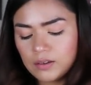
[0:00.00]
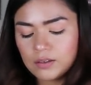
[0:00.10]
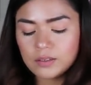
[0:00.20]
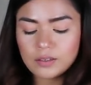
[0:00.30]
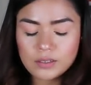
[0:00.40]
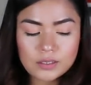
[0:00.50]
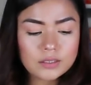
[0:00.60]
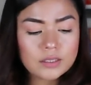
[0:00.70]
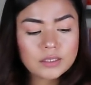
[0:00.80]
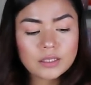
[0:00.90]

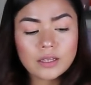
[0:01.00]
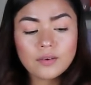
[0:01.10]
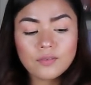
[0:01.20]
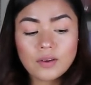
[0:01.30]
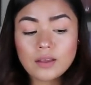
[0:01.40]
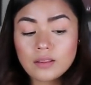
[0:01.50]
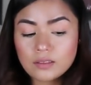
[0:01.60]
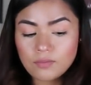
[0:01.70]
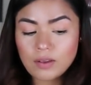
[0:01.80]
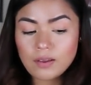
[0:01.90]
goodness, let's clarify
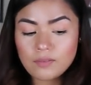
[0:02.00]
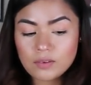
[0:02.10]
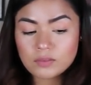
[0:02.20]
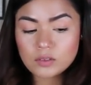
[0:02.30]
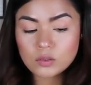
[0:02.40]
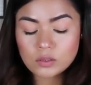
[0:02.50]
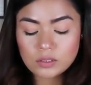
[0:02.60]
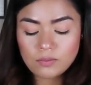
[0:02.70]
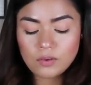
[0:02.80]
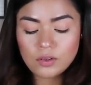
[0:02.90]
this Five of
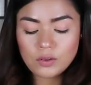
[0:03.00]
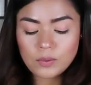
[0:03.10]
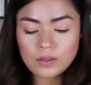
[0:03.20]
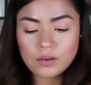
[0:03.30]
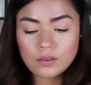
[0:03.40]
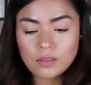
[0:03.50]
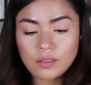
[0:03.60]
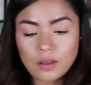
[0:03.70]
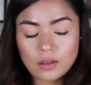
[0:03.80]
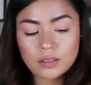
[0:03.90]
Swords for you and your
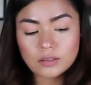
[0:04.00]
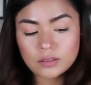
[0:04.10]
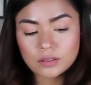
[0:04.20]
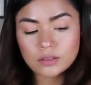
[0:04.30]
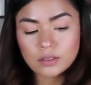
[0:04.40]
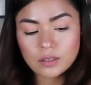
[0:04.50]
thoughts.